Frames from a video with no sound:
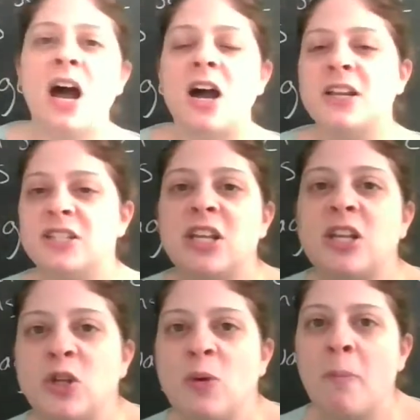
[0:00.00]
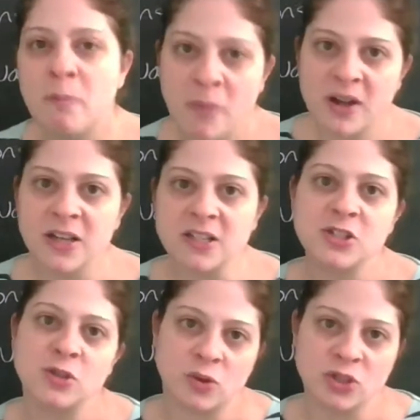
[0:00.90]
is a humongous
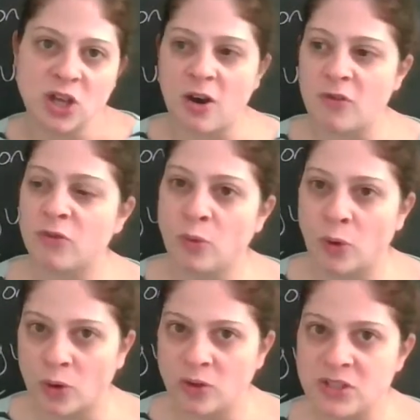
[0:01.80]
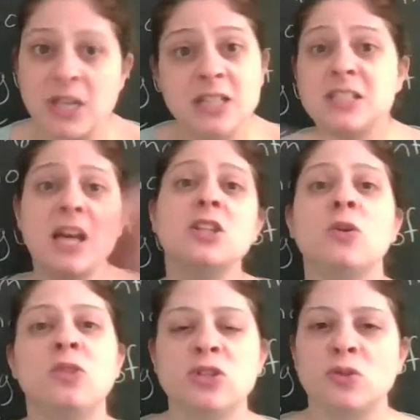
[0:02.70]
source of words. It's not the
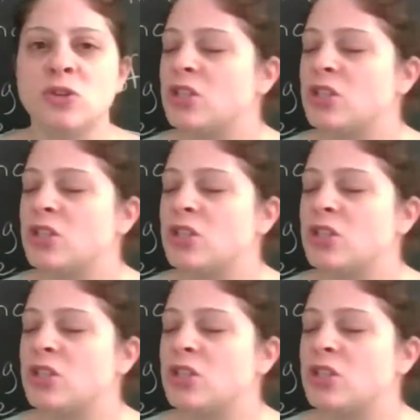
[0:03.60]
only source